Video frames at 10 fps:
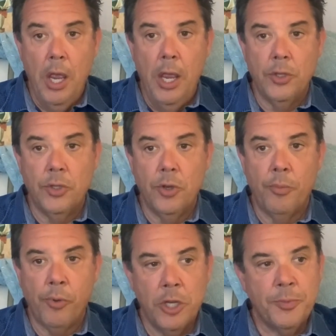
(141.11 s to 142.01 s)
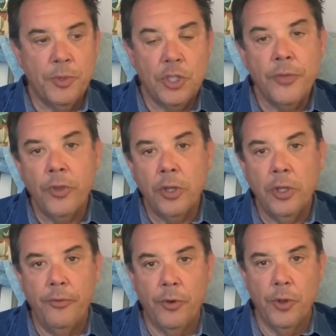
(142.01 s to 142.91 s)
And so to pray
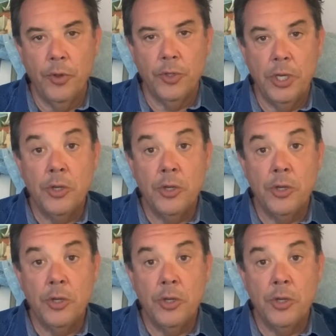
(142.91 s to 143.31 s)
specifically for those